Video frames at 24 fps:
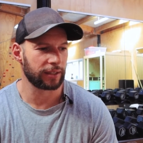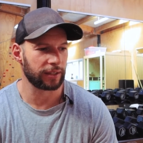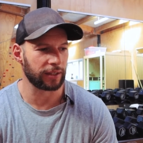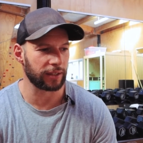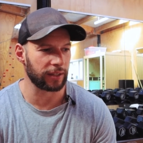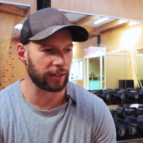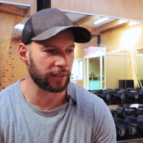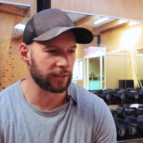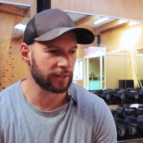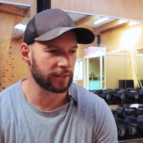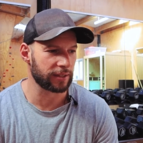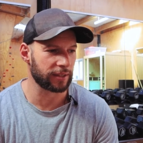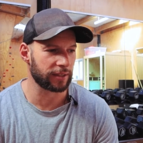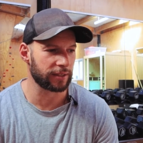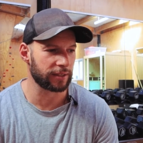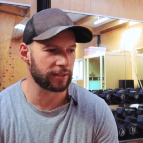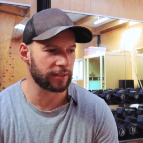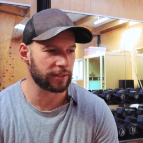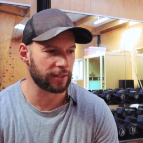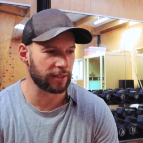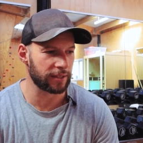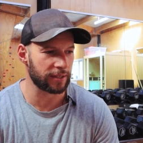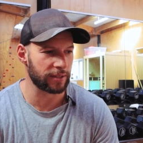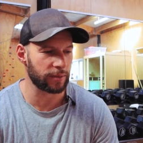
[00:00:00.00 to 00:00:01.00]
you know, it's,
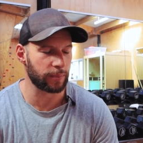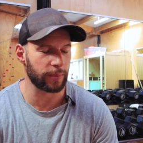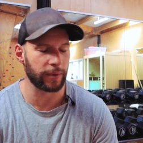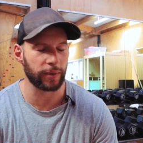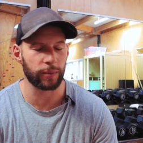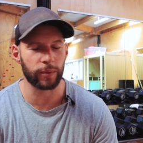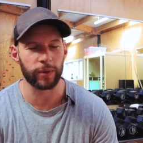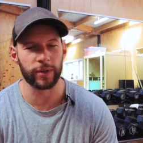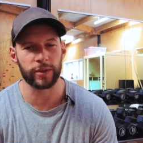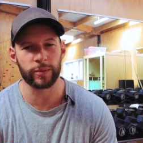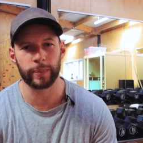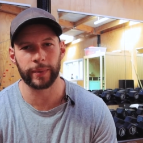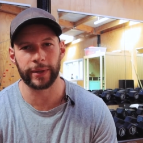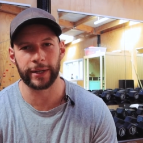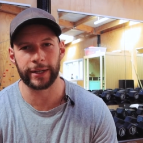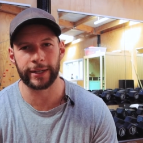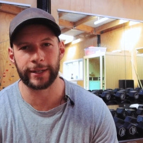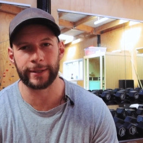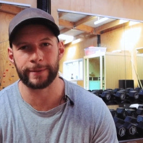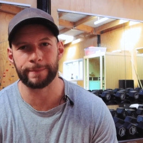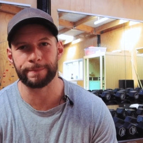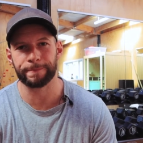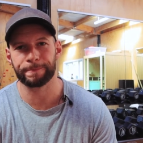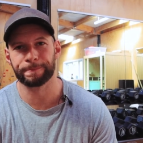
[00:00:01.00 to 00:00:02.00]
it's, it's a bit worse, but,
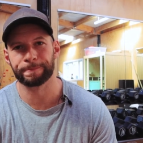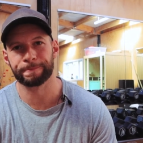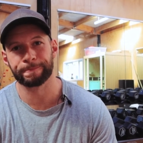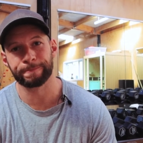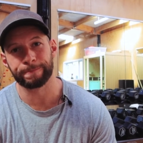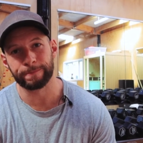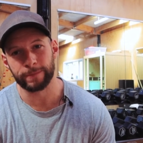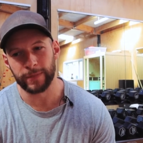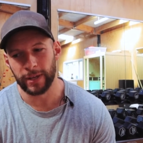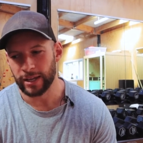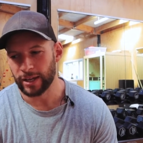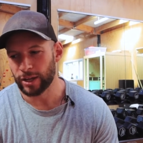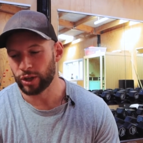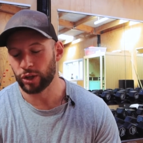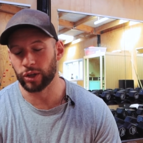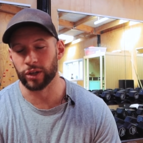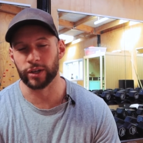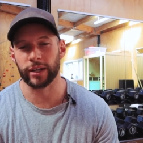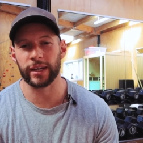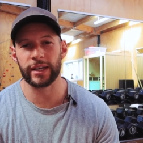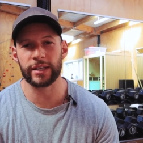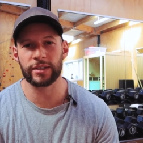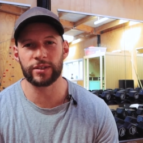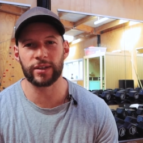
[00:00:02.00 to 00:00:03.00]
um,
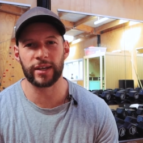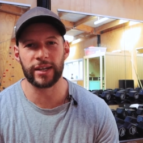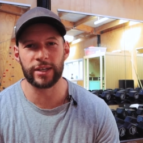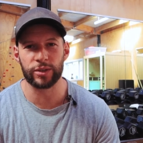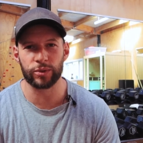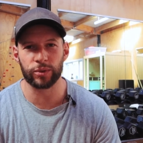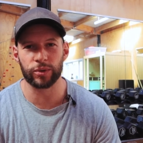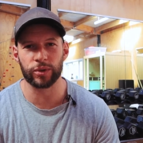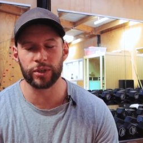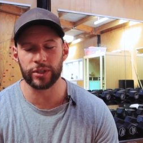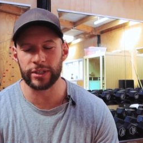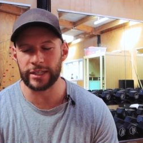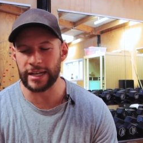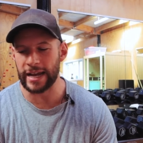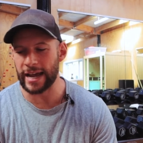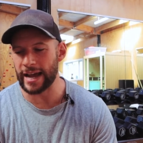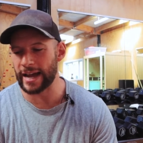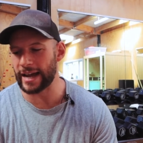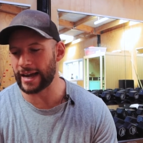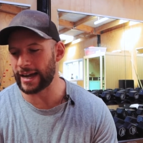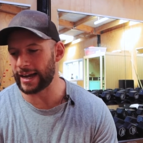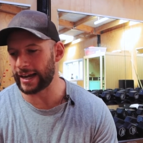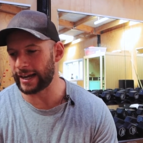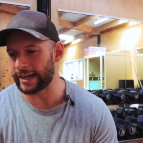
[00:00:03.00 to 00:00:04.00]
look, he's, he's all good
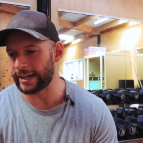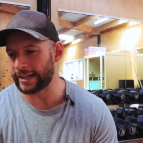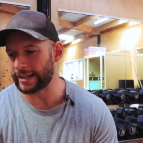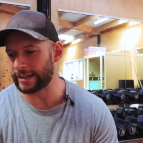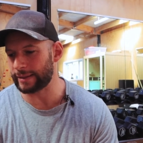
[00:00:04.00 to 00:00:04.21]
now.